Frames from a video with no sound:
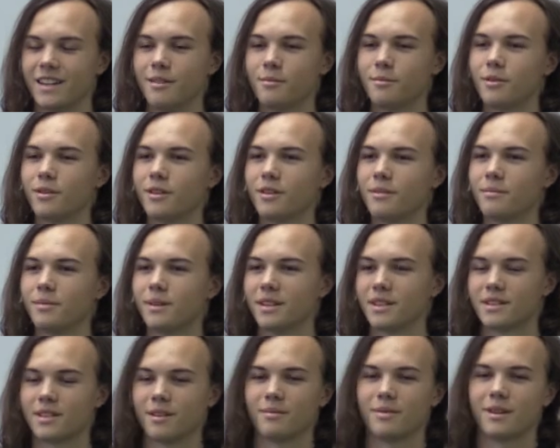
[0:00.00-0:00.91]
anymore,
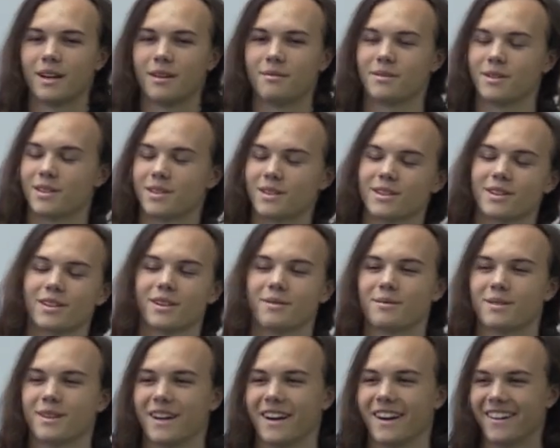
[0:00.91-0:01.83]
but sometimes it
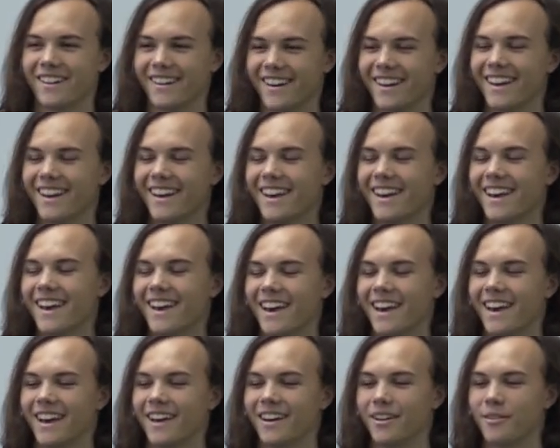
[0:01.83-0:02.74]
slips out.
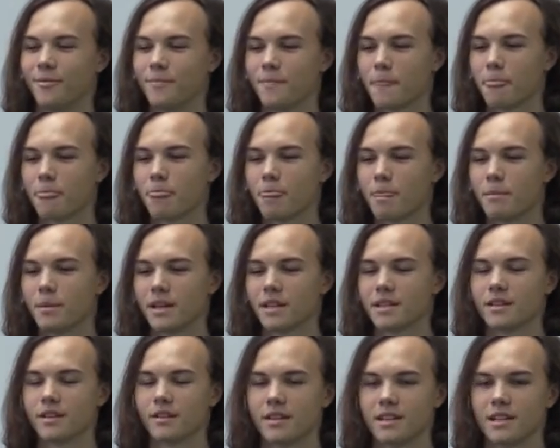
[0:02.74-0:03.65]

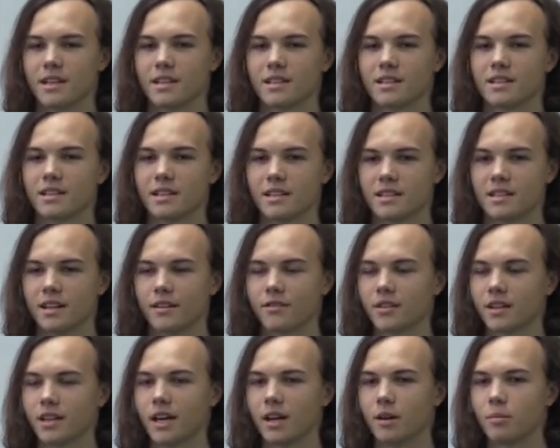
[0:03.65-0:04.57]
But so it's
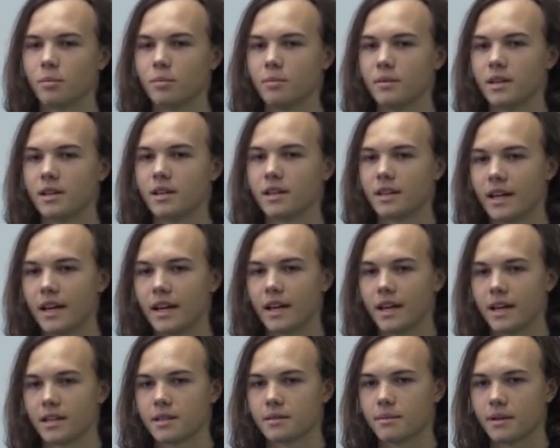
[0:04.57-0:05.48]
definitely helped me in that
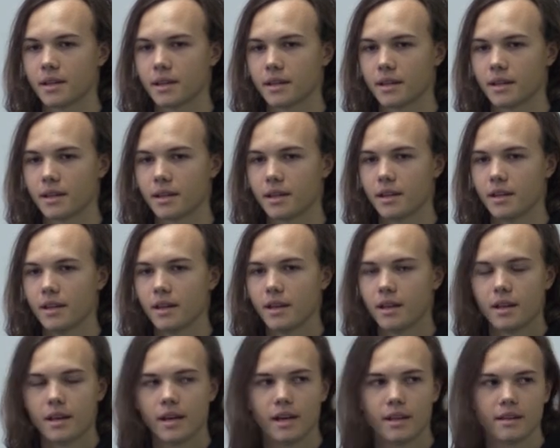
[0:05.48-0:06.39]
aspect.
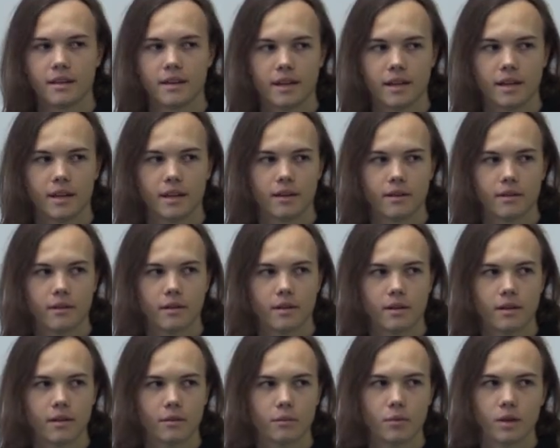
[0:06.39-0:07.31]
And then
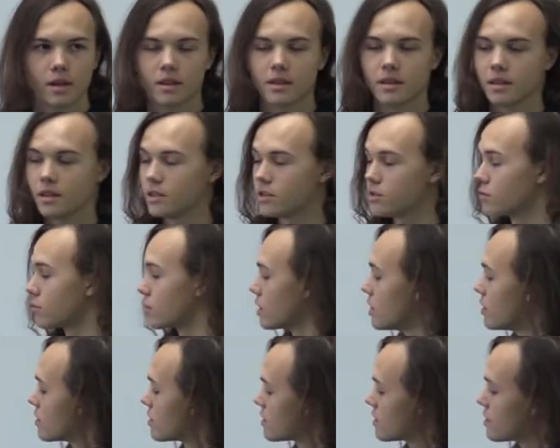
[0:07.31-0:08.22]
with these
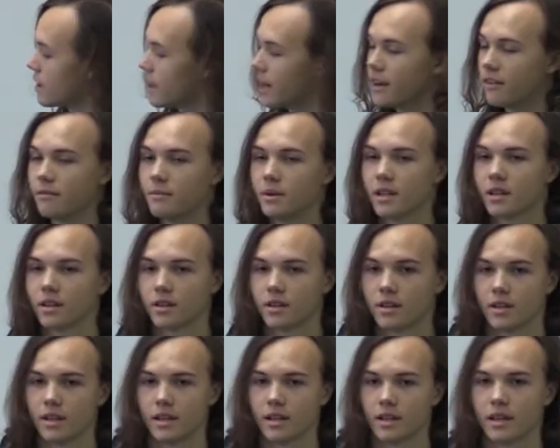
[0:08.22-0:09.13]
roots that I've been
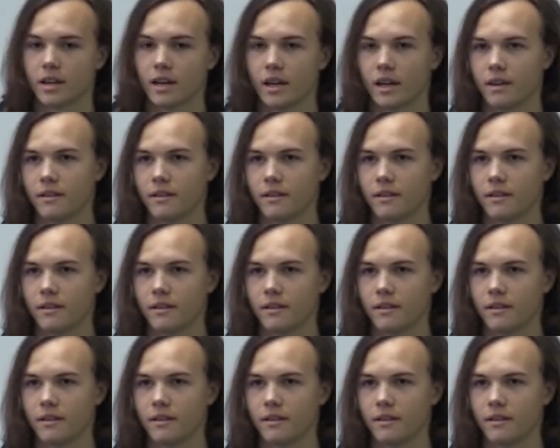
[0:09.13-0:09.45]
learning,